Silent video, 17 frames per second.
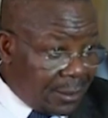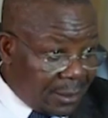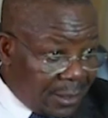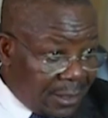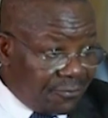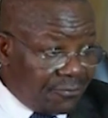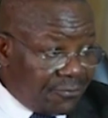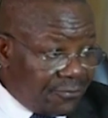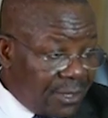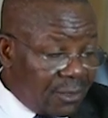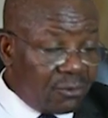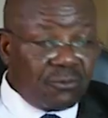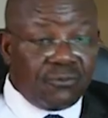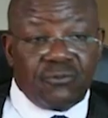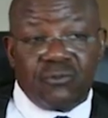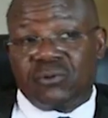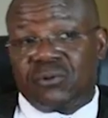the
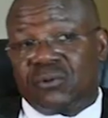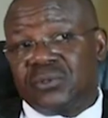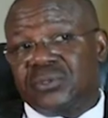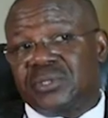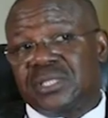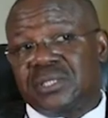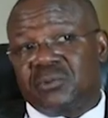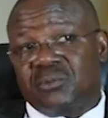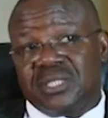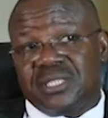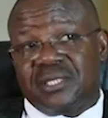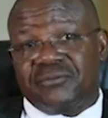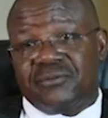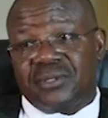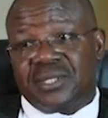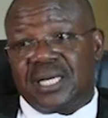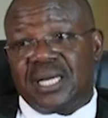Francophone countries in West
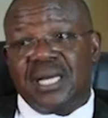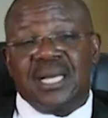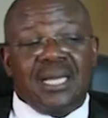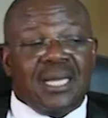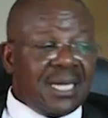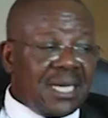Africa